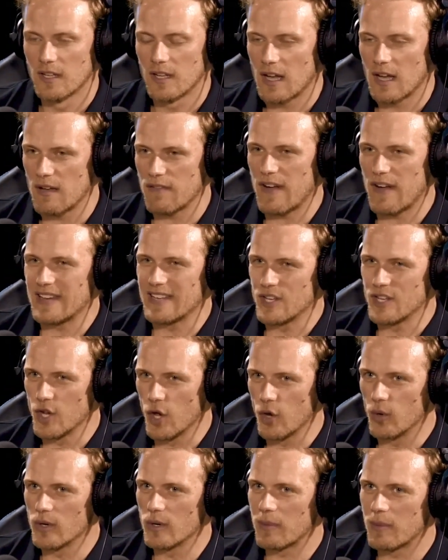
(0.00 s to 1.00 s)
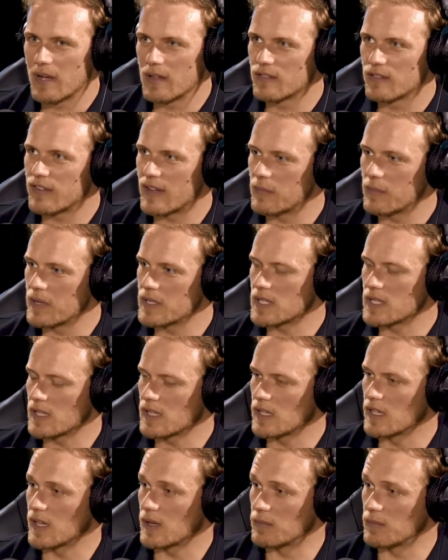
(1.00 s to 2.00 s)
If I'd known about the fan base, I
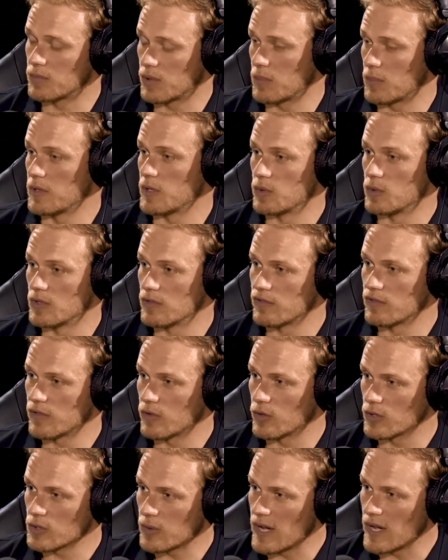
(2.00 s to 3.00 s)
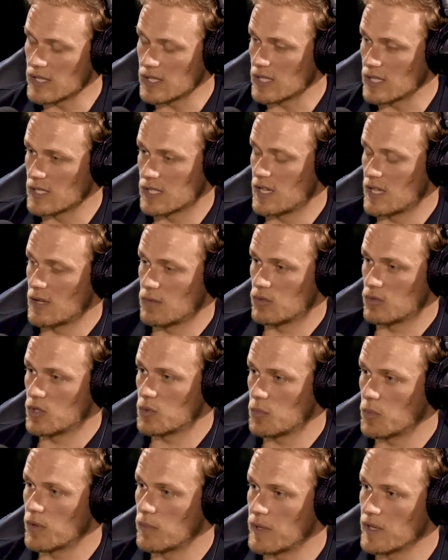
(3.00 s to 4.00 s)
think I probably would have thought twice, because it
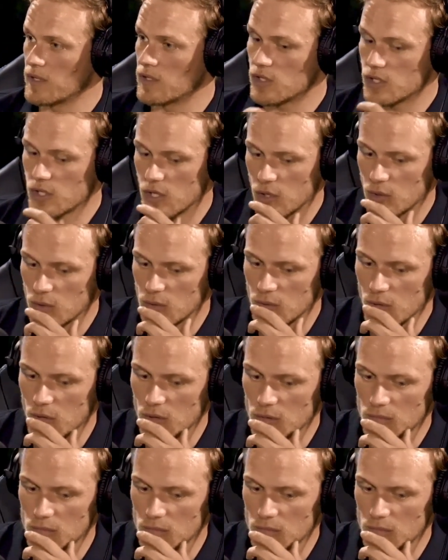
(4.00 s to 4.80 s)
just would have been so